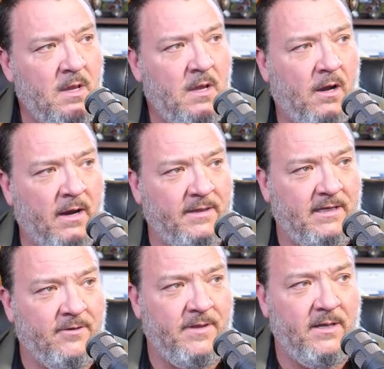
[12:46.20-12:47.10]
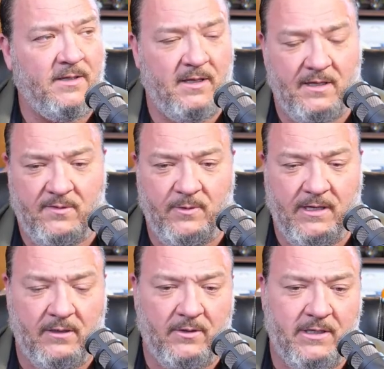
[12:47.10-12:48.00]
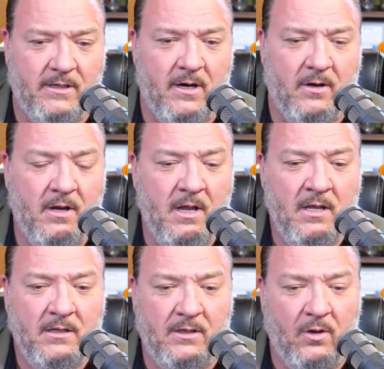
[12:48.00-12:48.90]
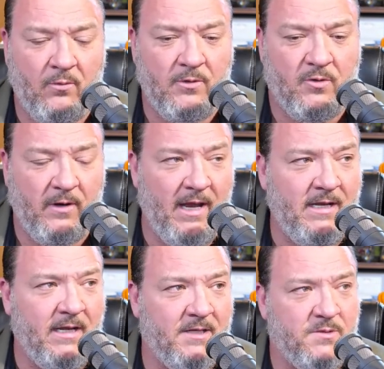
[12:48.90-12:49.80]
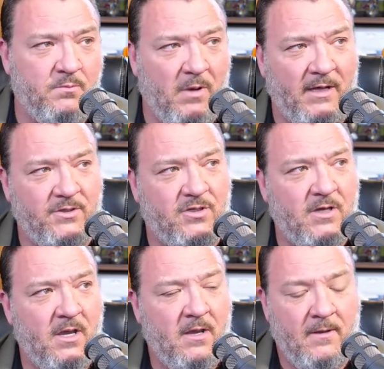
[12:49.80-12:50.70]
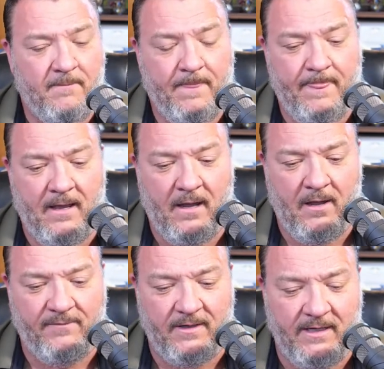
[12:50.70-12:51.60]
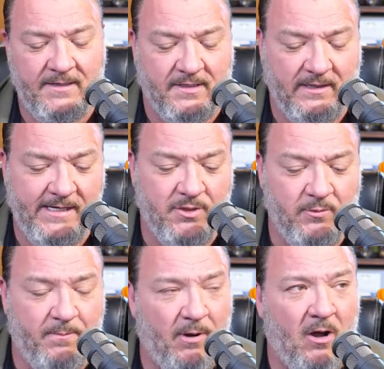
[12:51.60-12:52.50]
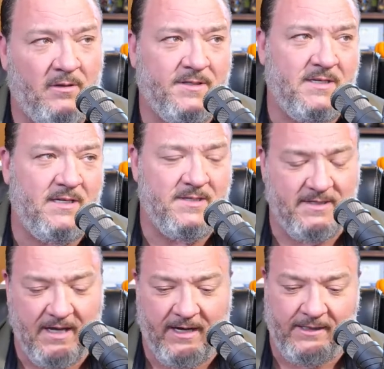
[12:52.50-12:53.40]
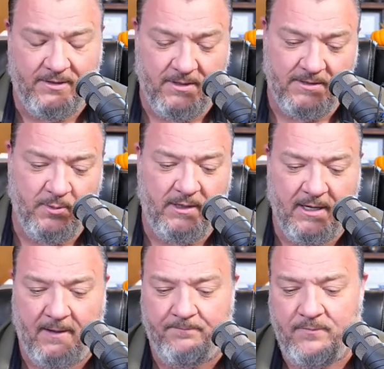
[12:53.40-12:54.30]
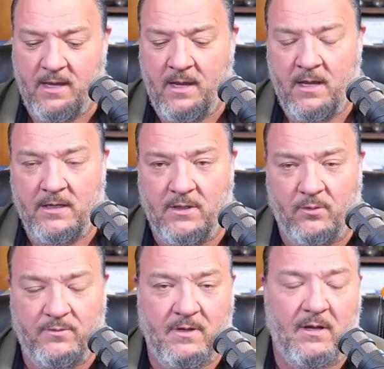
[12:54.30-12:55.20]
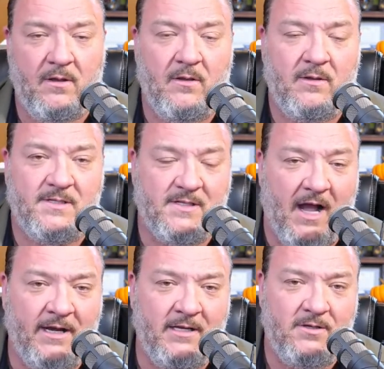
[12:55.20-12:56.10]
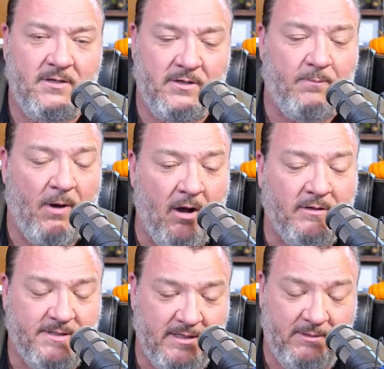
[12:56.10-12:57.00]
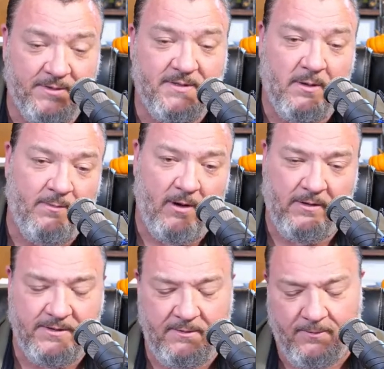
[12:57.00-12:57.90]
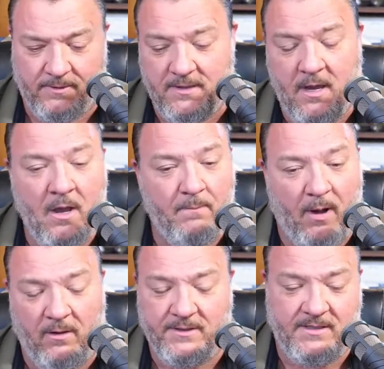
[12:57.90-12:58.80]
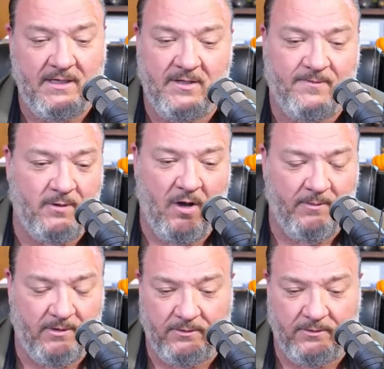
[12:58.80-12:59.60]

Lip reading: All right. The other thing is we got to look at our, creating as much of an insulation with policy and signage as we can. Signage, policy, we'll start with policy first. Policy is phenomenal.